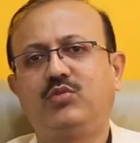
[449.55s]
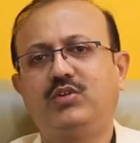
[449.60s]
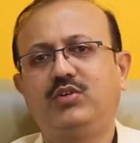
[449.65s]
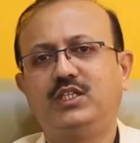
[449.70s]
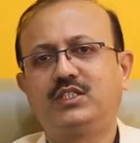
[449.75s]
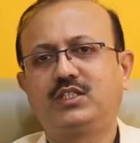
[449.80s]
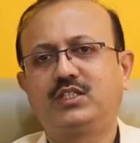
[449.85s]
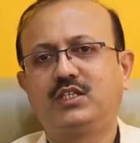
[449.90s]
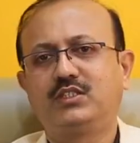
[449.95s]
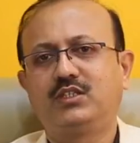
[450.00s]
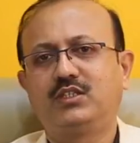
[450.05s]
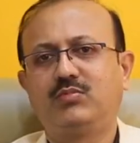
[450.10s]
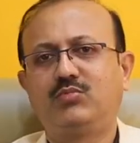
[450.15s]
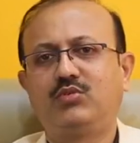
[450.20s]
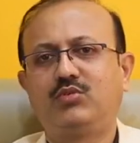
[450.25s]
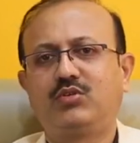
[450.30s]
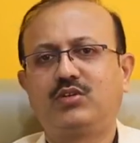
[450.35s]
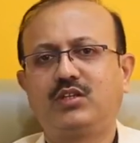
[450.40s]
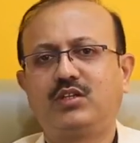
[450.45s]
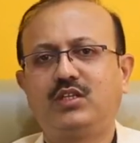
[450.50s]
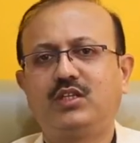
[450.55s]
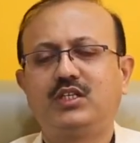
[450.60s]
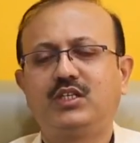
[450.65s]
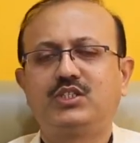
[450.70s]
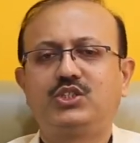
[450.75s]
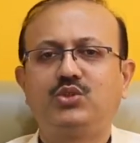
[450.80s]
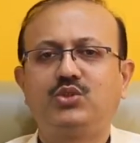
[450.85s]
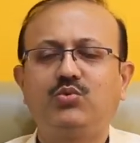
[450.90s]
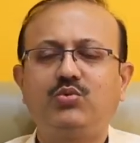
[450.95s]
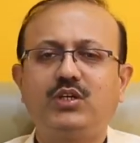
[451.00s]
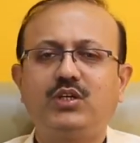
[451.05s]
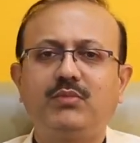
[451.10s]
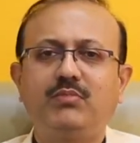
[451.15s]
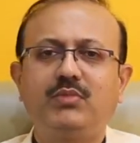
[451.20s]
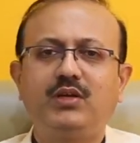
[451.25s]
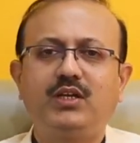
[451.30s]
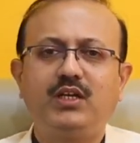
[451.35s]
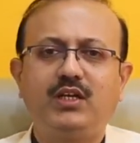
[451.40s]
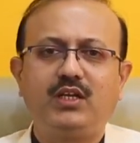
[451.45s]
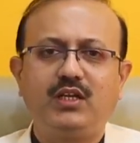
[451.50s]
to discuss about the
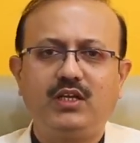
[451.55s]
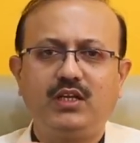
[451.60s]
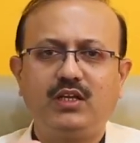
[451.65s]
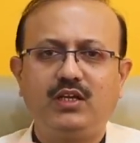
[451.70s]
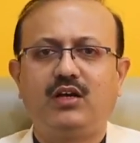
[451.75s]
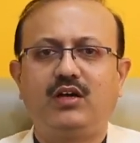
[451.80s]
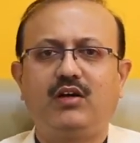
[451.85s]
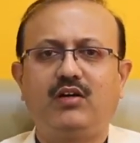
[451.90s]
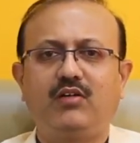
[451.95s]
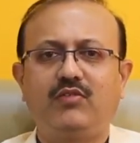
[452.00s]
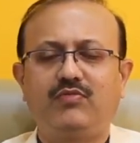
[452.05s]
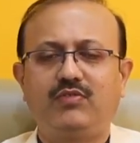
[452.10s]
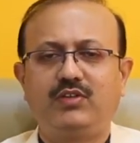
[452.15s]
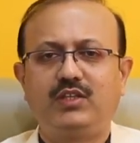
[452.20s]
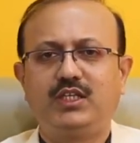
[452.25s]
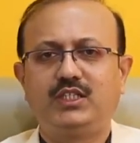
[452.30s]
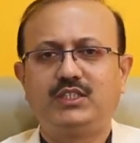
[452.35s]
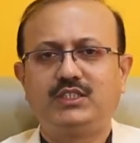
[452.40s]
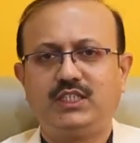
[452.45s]
suitability of the